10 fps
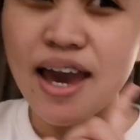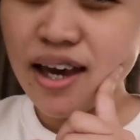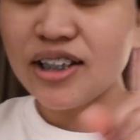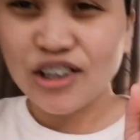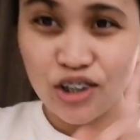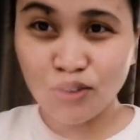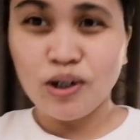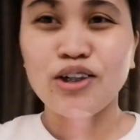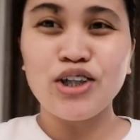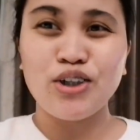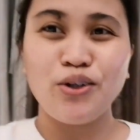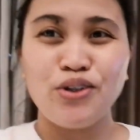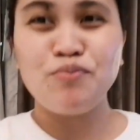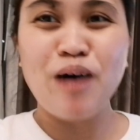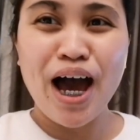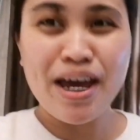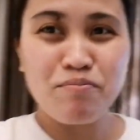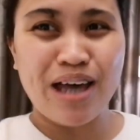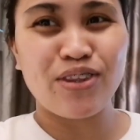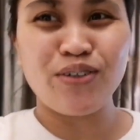And I just want to show you my
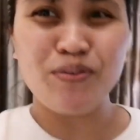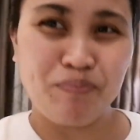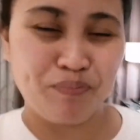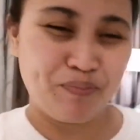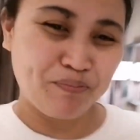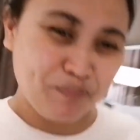bathroom.